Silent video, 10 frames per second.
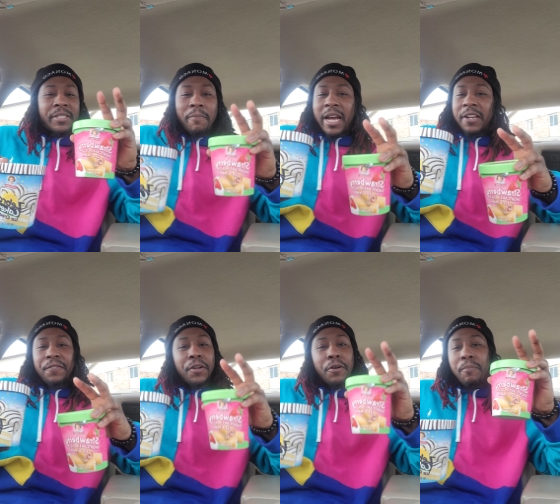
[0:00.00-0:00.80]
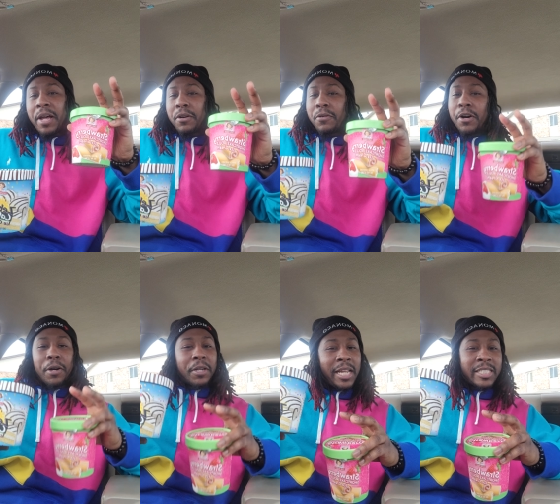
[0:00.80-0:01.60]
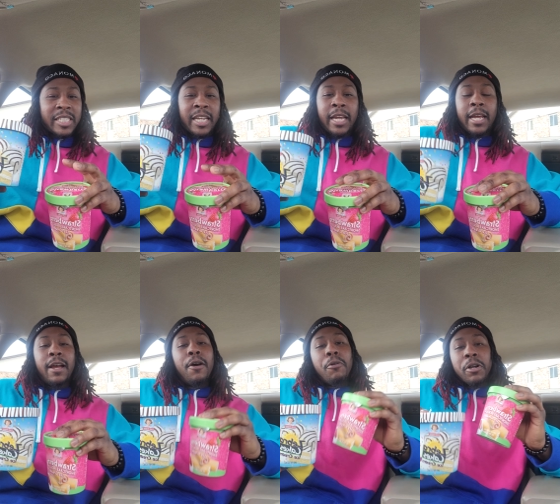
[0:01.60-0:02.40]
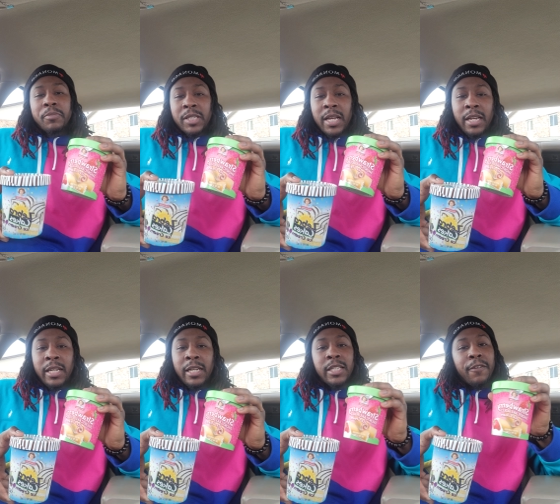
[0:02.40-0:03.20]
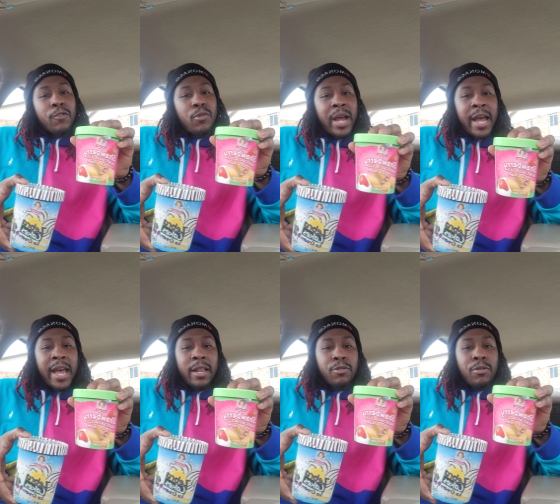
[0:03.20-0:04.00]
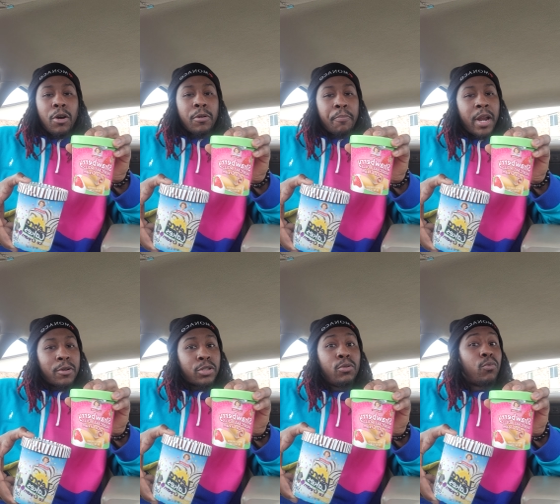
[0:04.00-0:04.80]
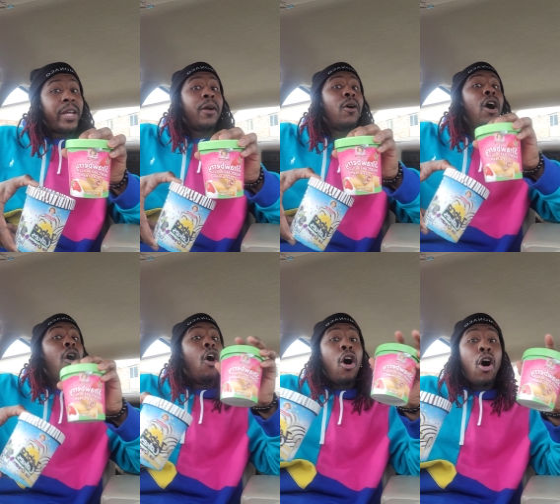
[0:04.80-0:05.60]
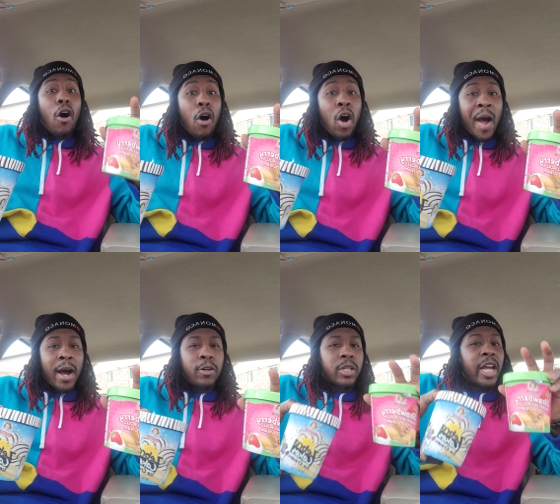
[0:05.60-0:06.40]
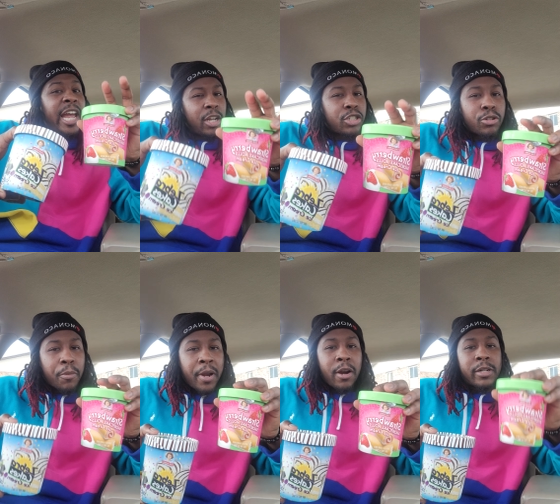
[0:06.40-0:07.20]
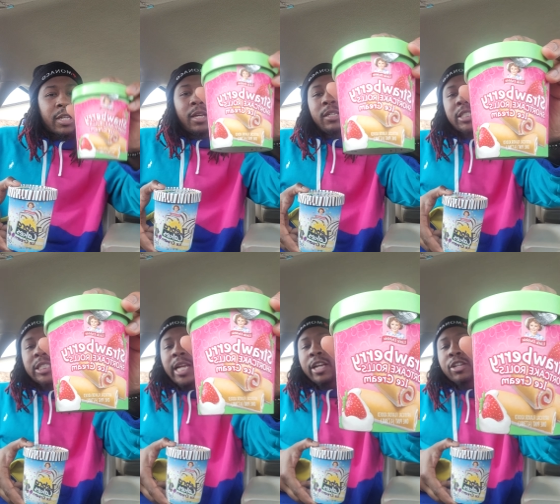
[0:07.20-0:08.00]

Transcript: somebody feel better or less than. What I'm saying is if you had, you know, the parents who went all all out, the extra parents, this the